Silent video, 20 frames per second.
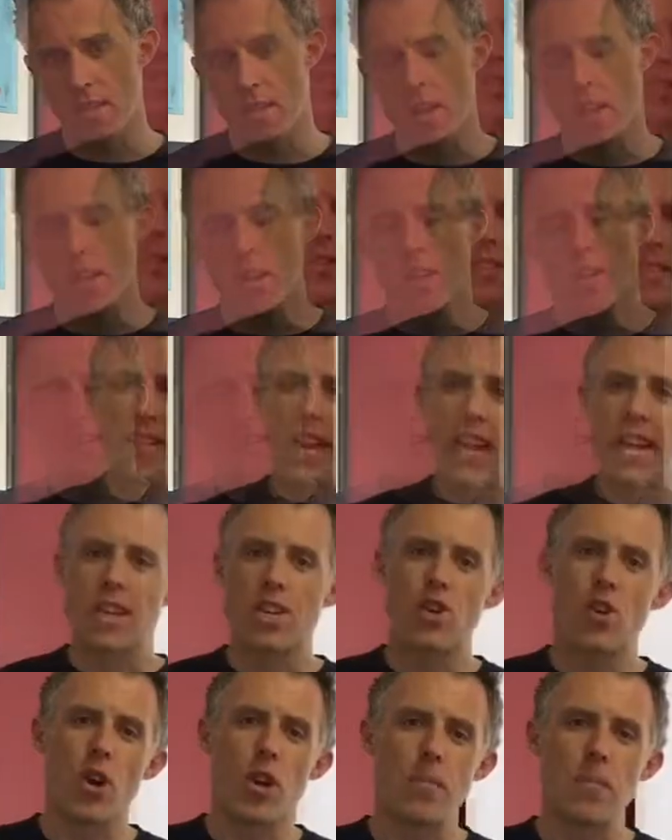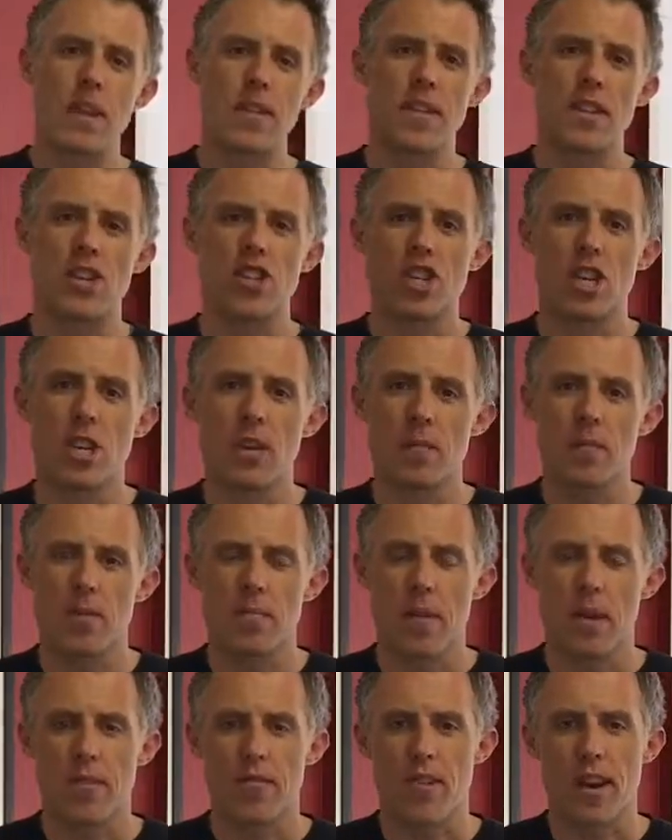So today, join me in the gym with
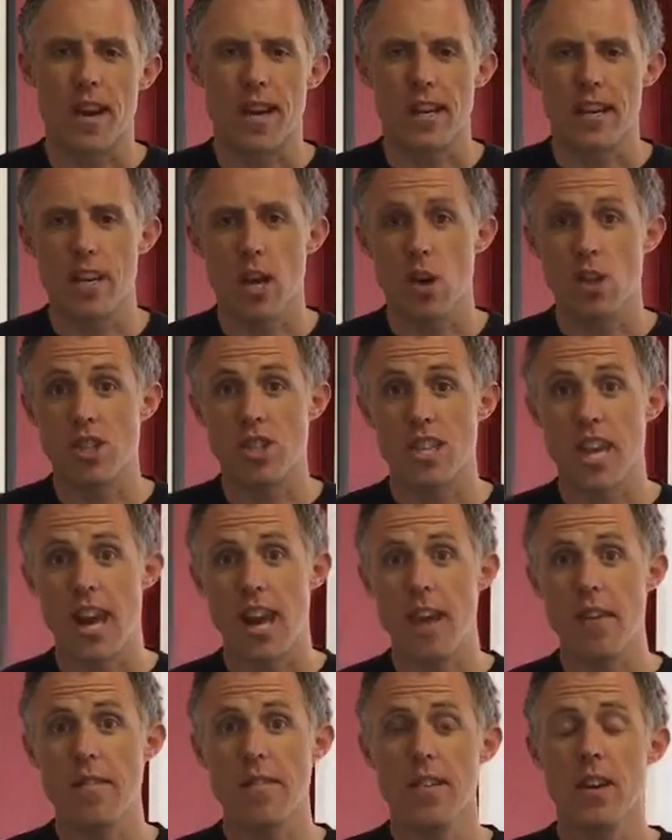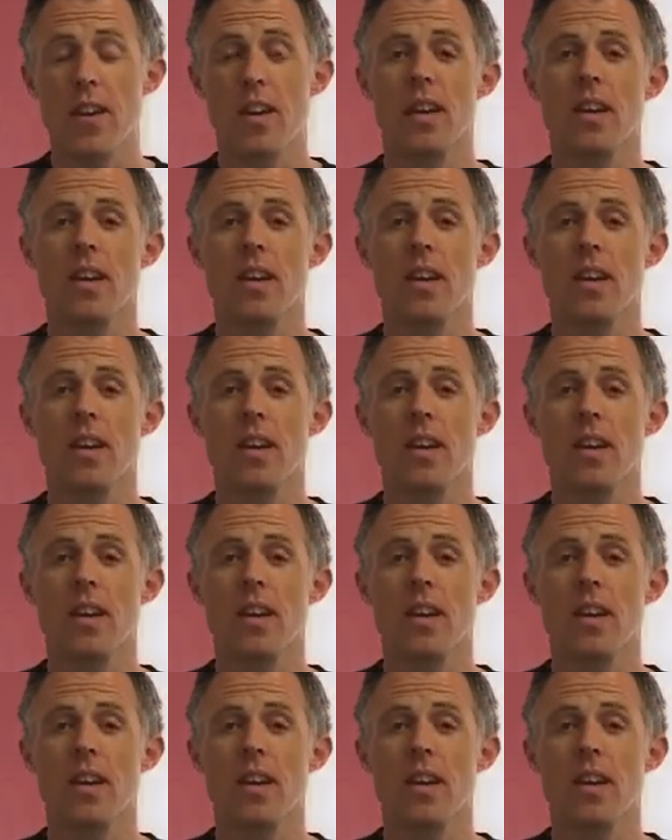my friend Coach Dave,